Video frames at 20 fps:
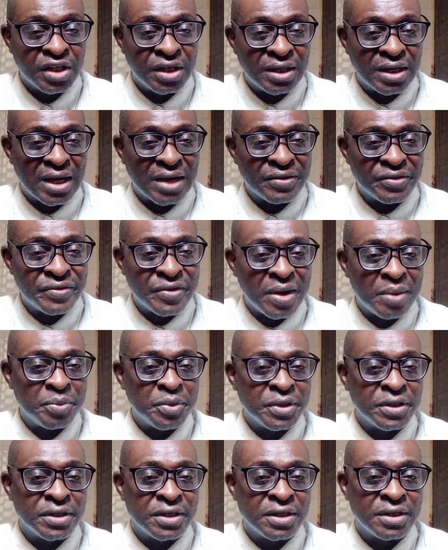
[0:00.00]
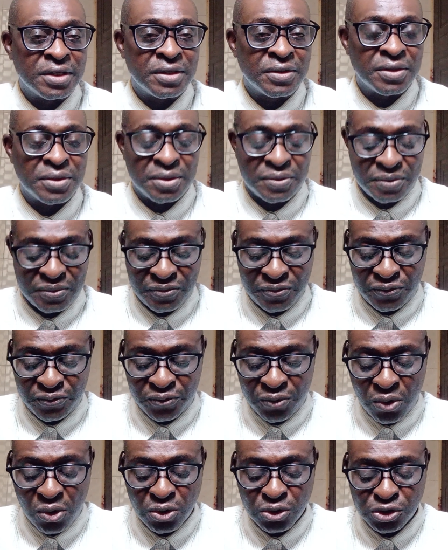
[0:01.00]
They have never been
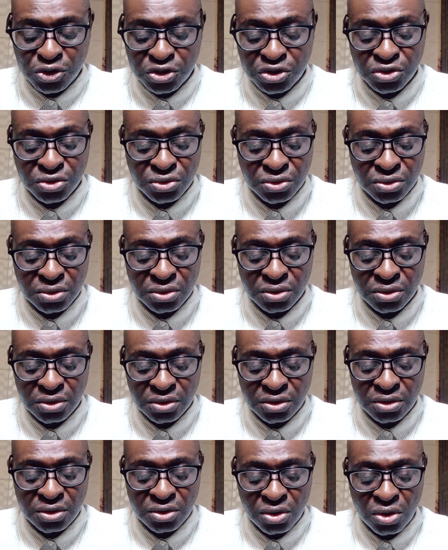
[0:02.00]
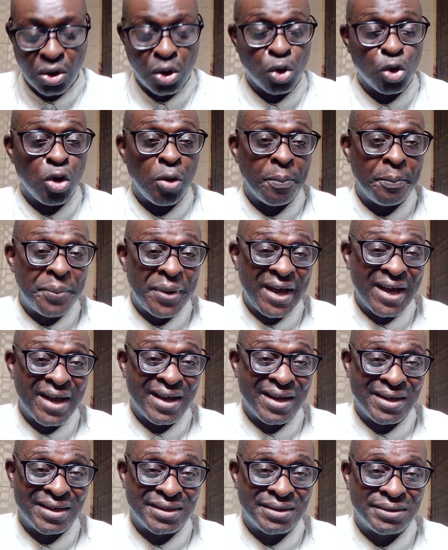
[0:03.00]
forced or
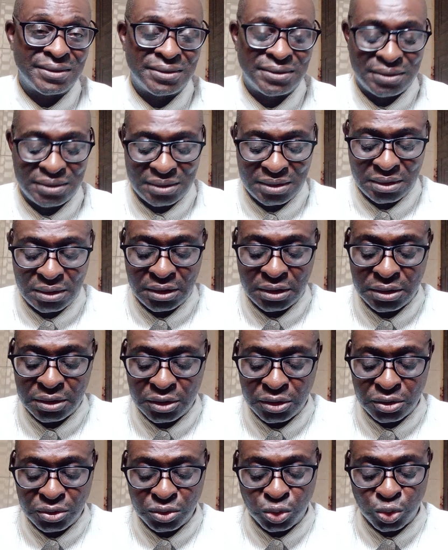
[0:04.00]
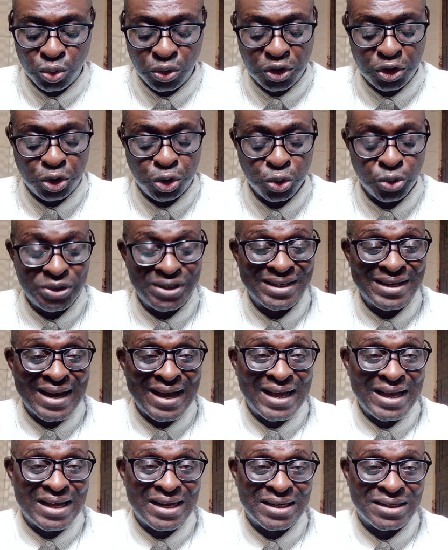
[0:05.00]
compelled to issue
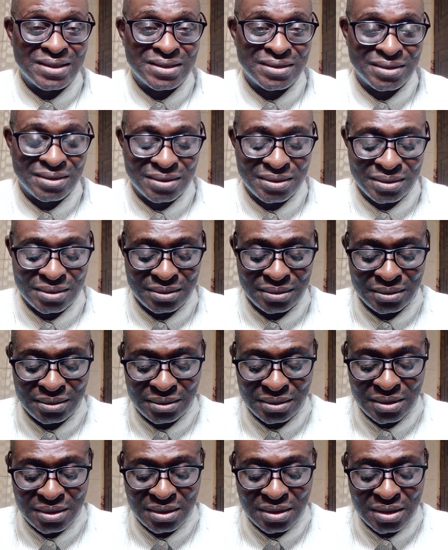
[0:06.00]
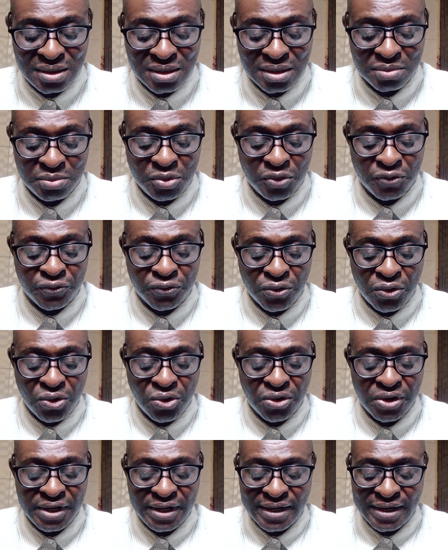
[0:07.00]
denials
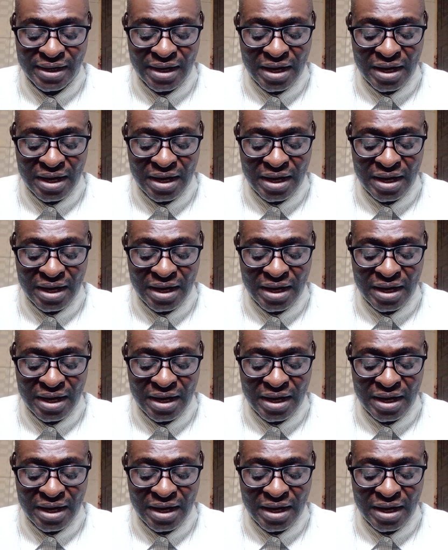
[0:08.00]
before in